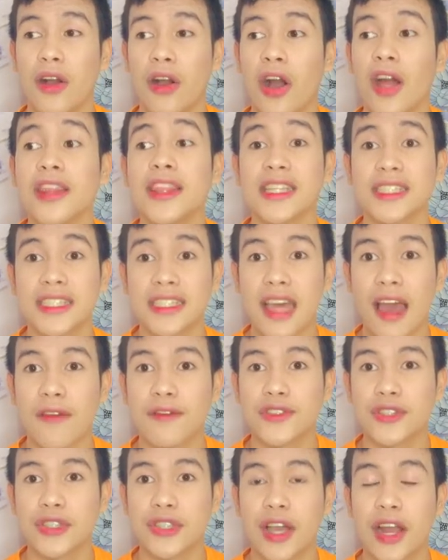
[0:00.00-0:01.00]
all the
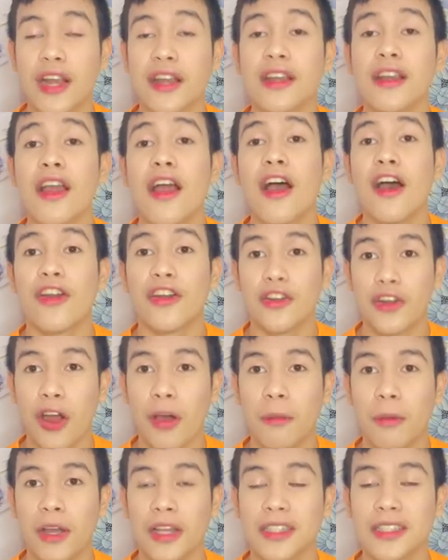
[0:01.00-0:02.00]
staffs are
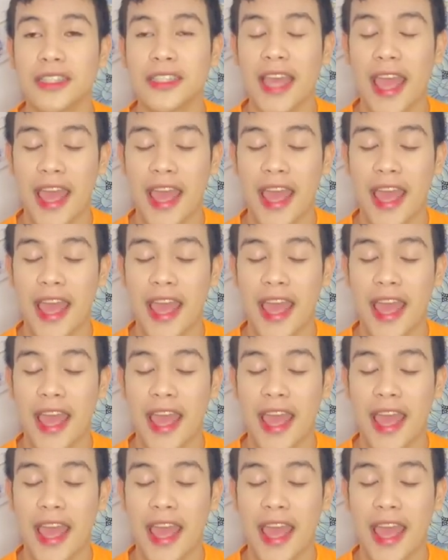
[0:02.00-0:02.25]
robots.